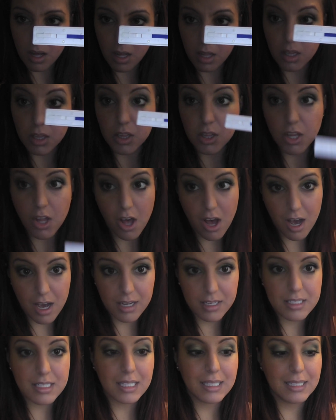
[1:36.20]
a
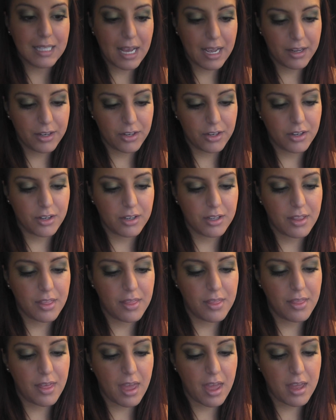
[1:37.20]
lot lighter
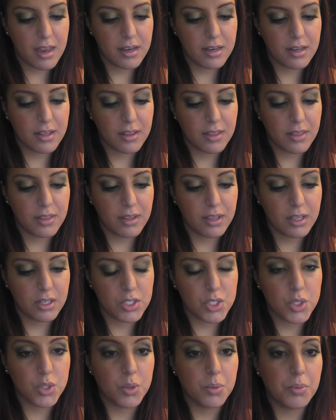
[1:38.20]
than the
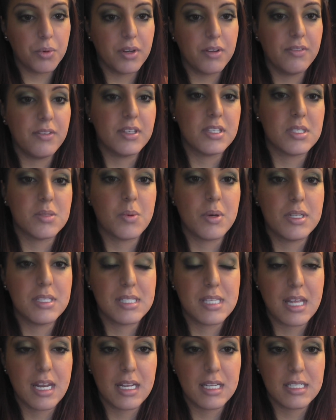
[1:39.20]
two previous
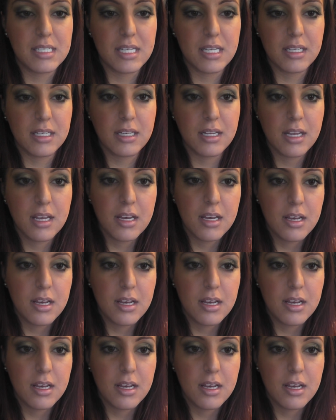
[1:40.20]
ones that I did.